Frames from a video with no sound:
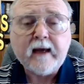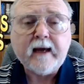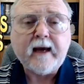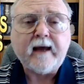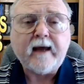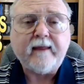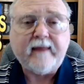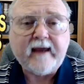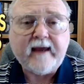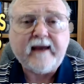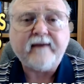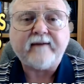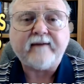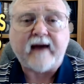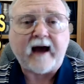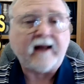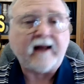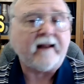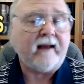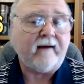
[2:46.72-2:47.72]
These
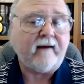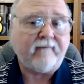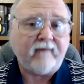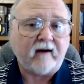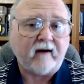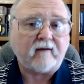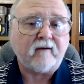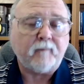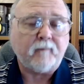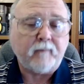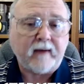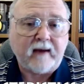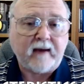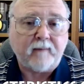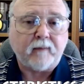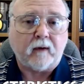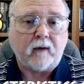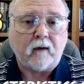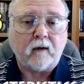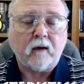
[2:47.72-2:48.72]
highly effective
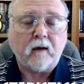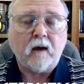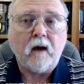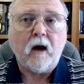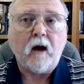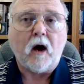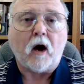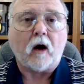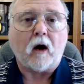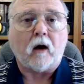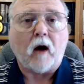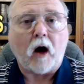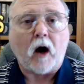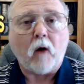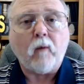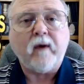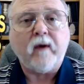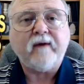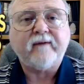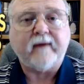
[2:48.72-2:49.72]
people are
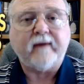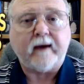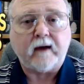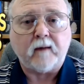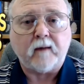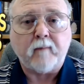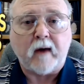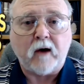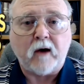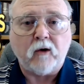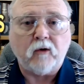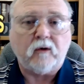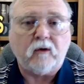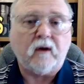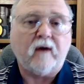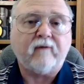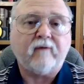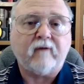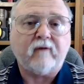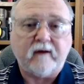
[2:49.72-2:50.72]
always in a mode
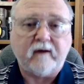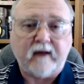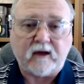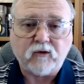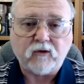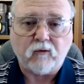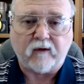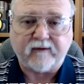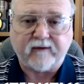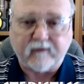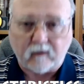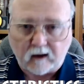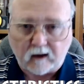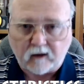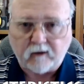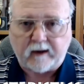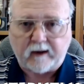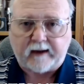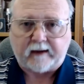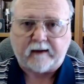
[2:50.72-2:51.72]
of continuous
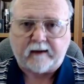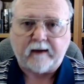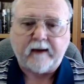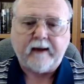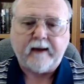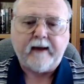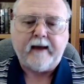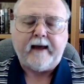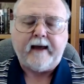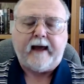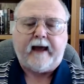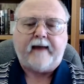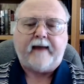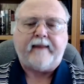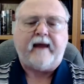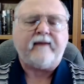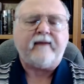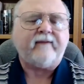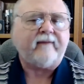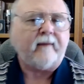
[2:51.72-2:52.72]
learning. And
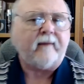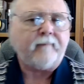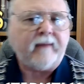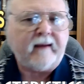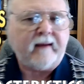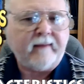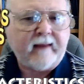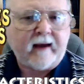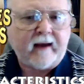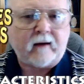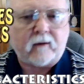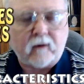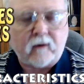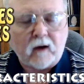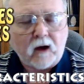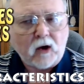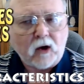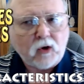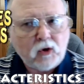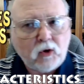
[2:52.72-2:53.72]
that's something that
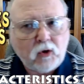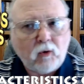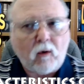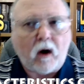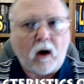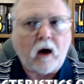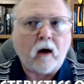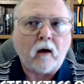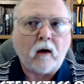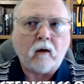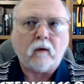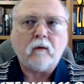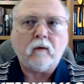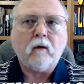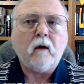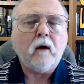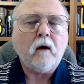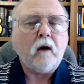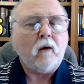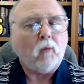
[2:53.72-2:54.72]
we
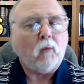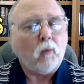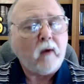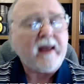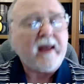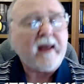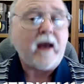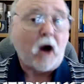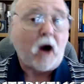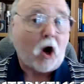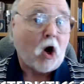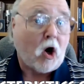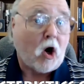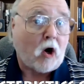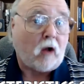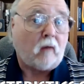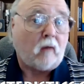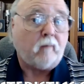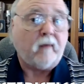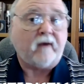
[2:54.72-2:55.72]

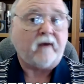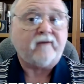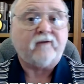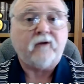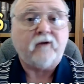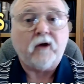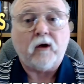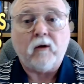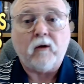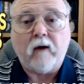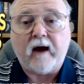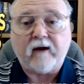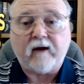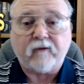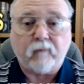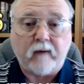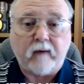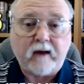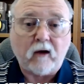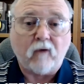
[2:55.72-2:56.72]
all must do as
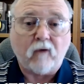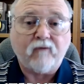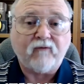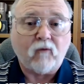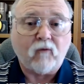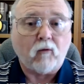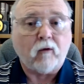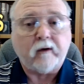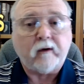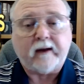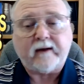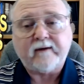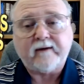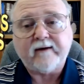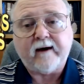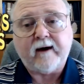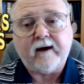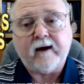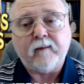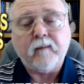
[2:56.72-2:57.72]
we go forward in
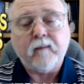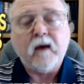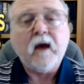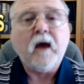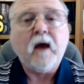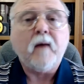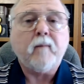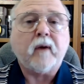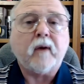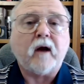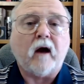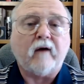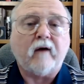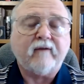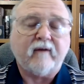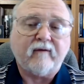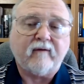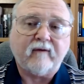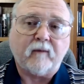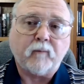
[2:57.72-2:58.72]
time
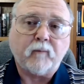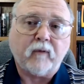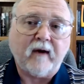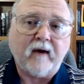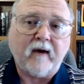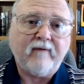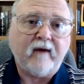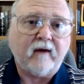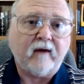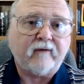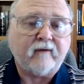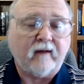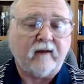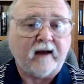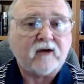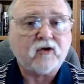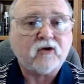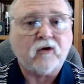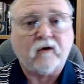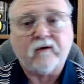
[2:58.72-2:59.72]
because of some previous
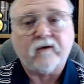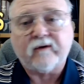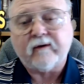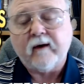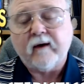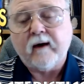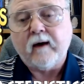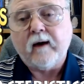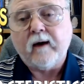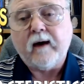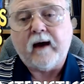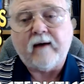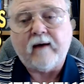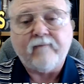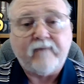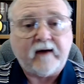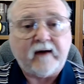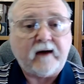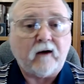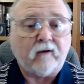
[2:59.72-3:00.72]
lectures and
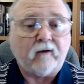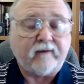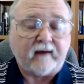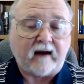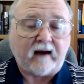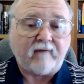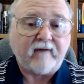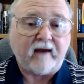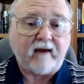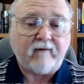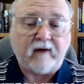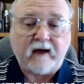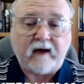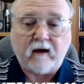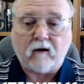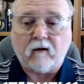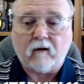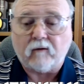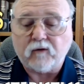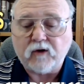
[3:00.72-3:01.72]
videos that I've given
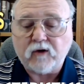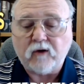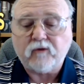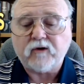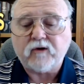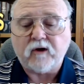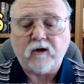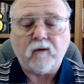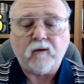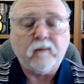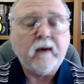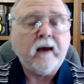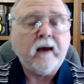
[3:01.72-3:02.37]
here on YouTube